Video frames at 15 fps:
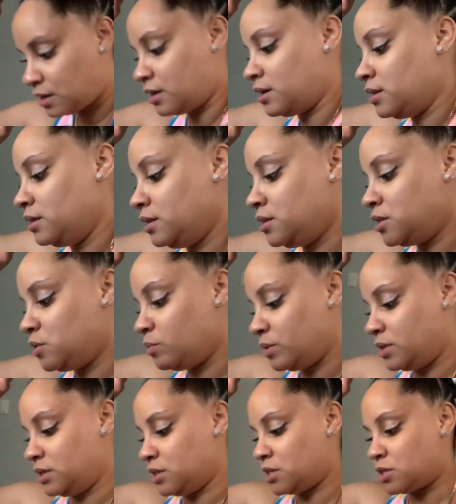And this one
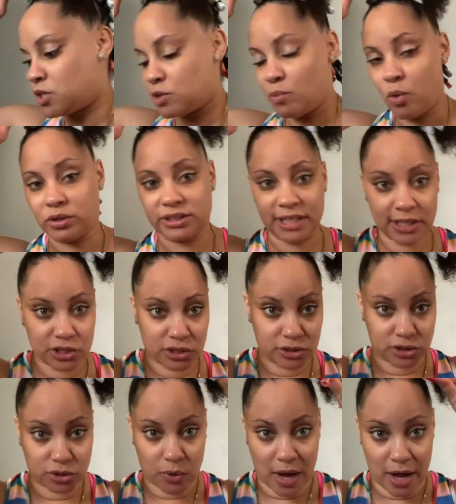is small section,
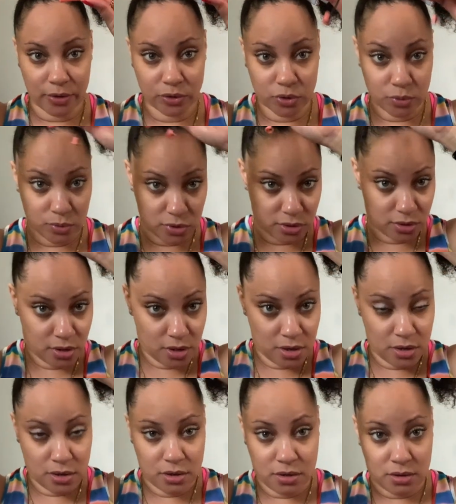so I'll use
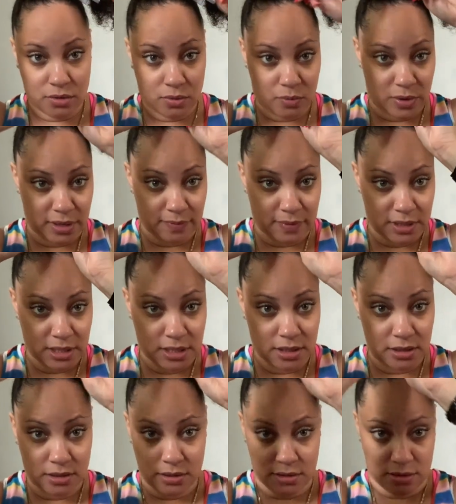one of
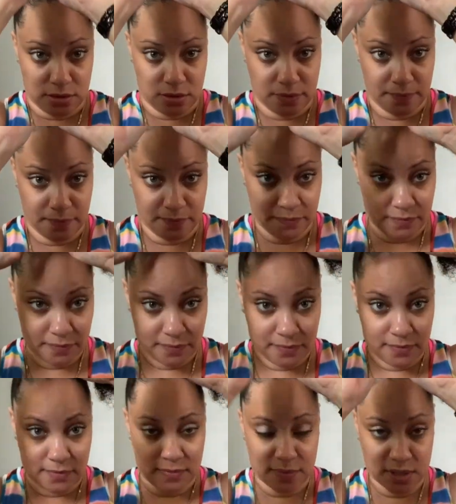these
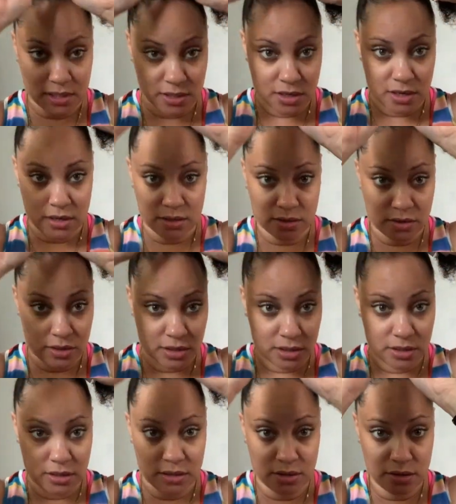in this color
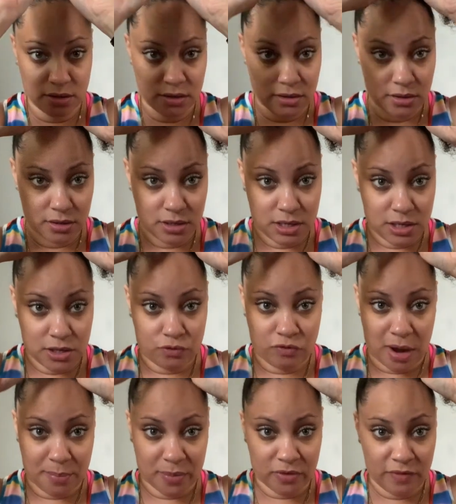here.
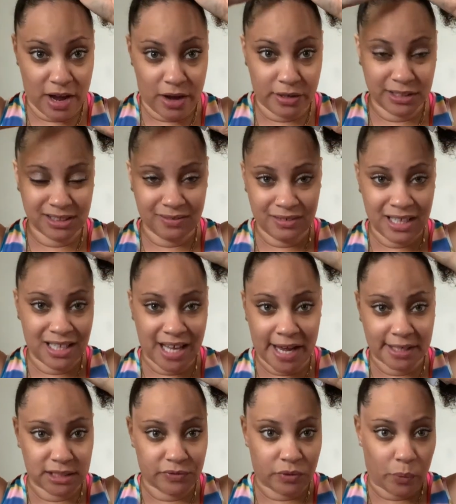Wrap it around. There's a lot
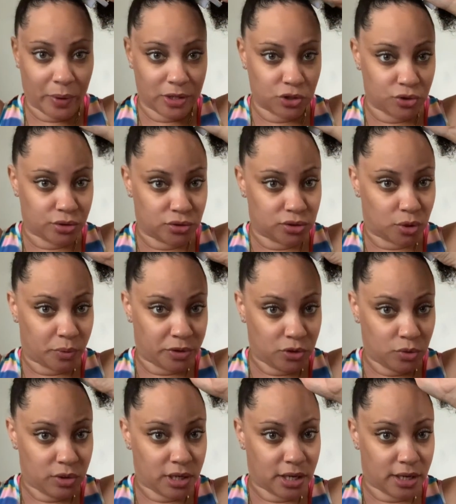of different ways you can do it.
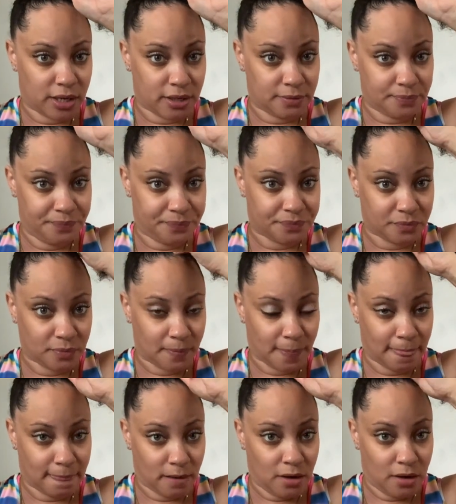You can
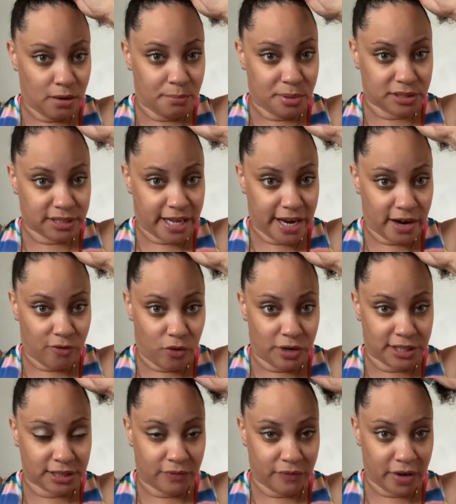put the hair on
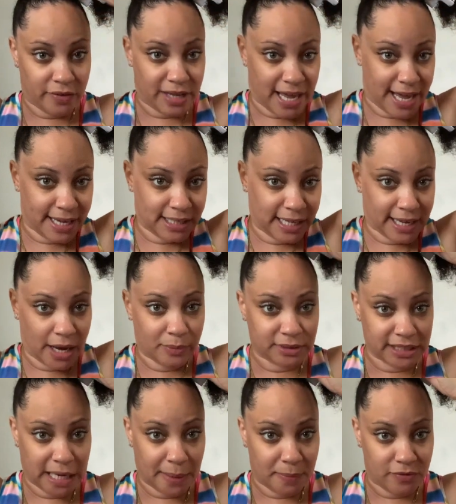at the very end, like I was
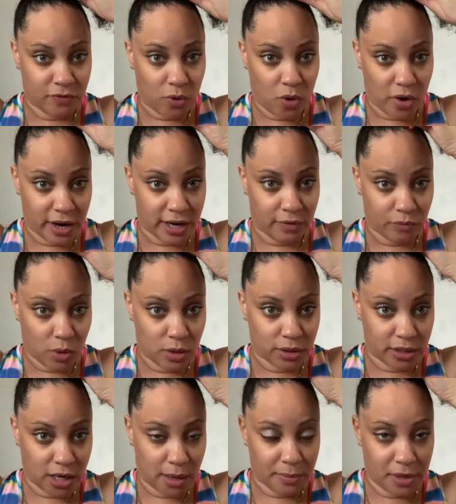saying before, and roll it
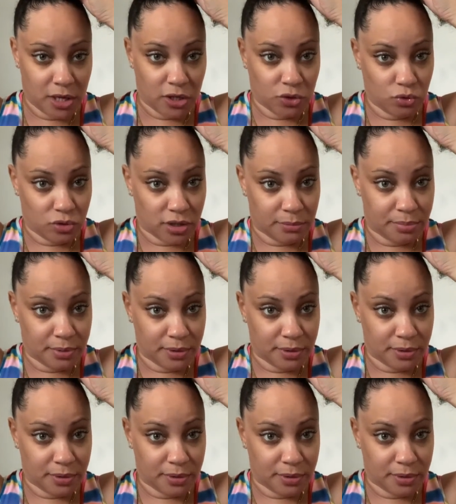up. You can